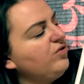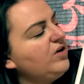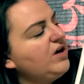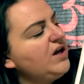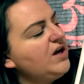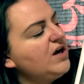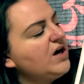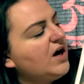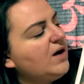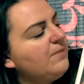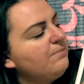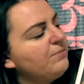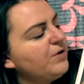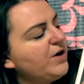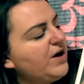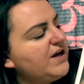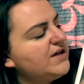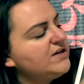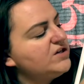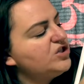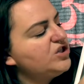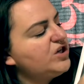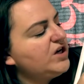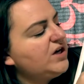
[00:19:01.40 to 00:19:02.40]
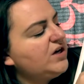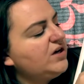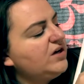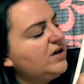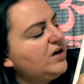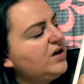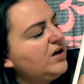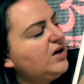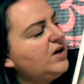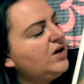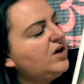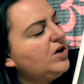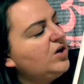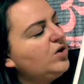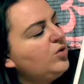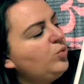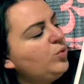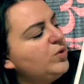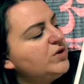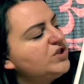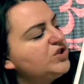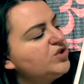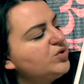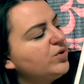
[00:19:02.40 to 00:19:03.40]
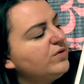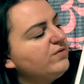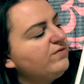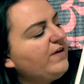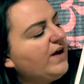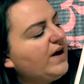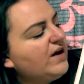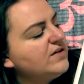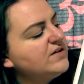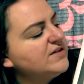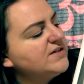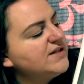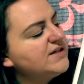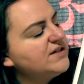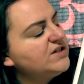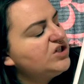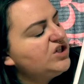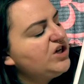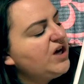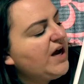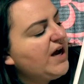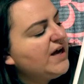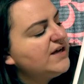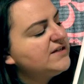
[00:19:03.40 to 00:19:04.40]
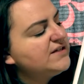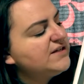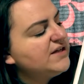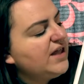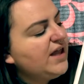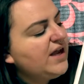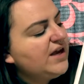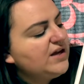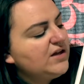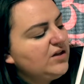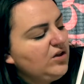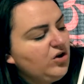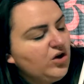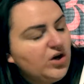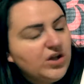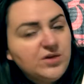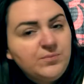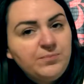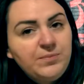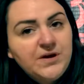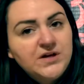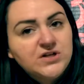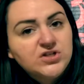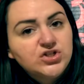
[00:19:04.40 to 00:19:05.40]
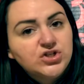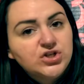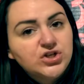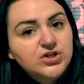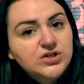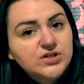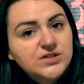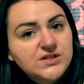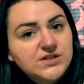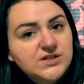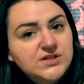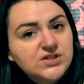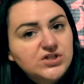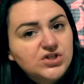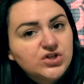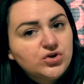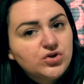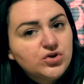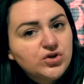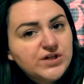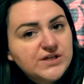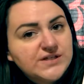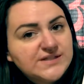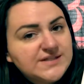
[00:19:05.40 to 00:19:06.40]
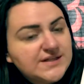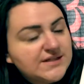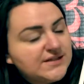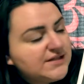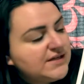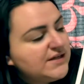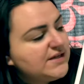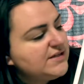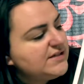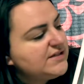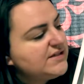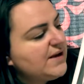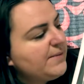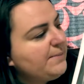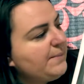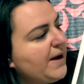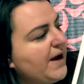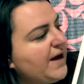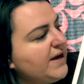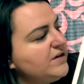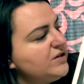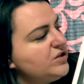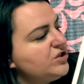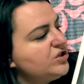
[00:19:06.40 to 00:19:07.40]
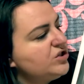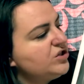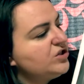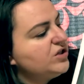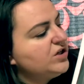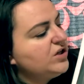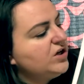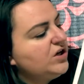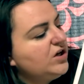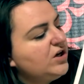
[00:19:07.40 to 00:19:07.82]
reading comprehension with short vowels, and she had to like look at the pictures and circle the sentence that matched.